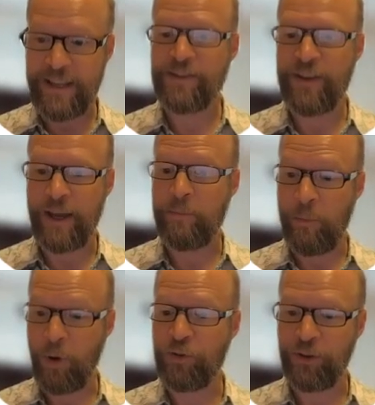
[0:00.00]
inside
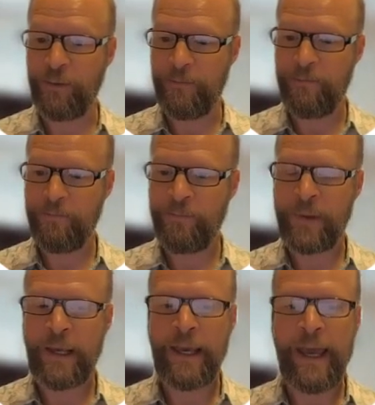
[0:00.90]
proposal,
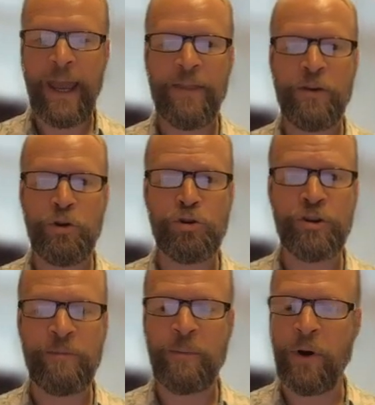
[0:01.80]
and then you
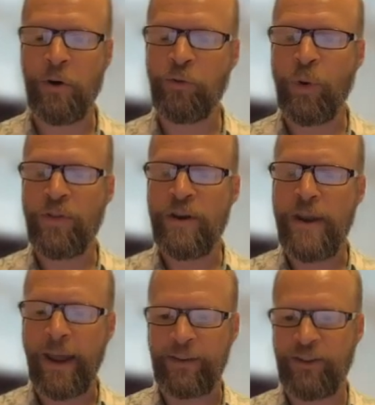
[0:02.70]
should propose what the
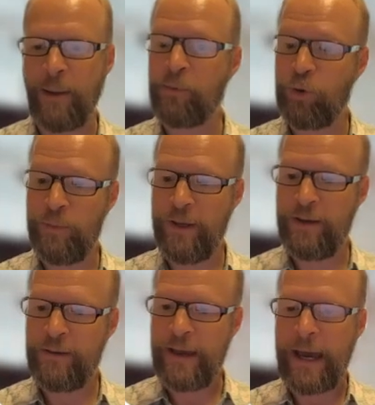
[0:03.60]
next steps would
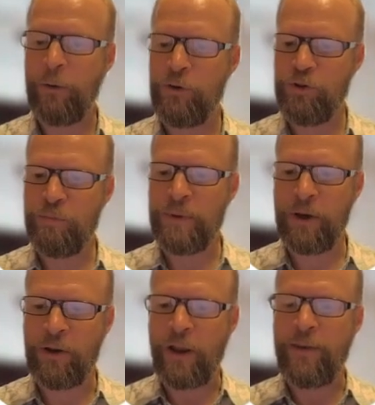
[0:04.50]
be. How would you
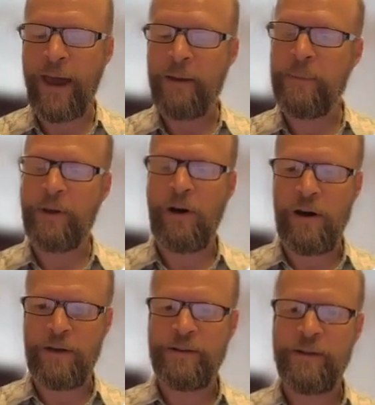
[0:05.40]
build on that
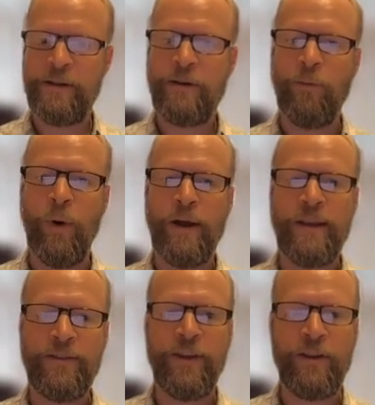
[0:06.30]
beyond
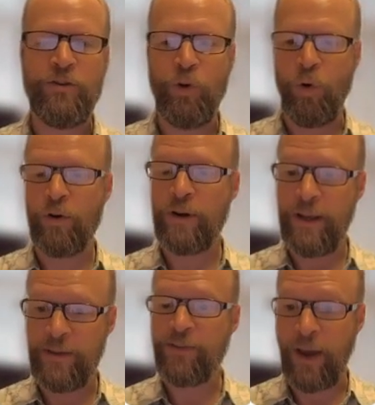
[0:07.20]
what is in
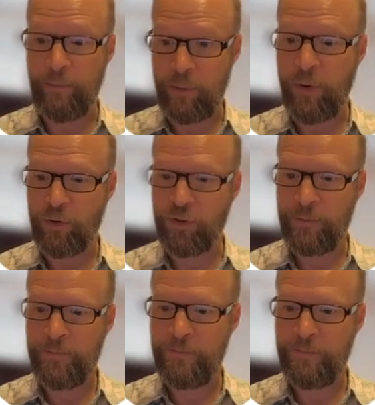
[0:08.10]
your inside proposal